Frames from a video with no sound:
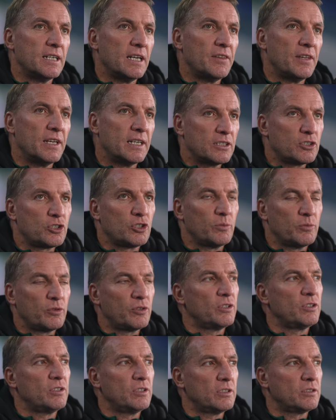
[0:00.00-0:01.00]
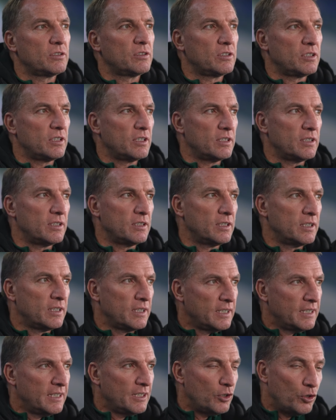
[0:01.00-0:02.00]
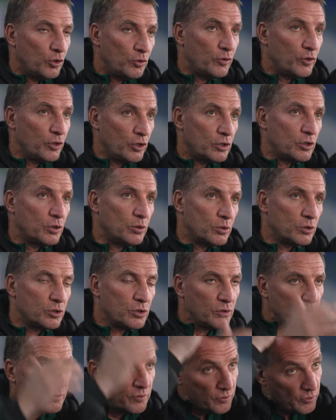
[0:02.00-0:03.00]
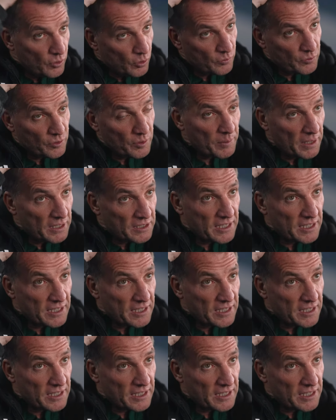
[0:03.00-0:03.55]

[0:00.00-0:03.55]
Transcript: that's something that over the course of hopefully my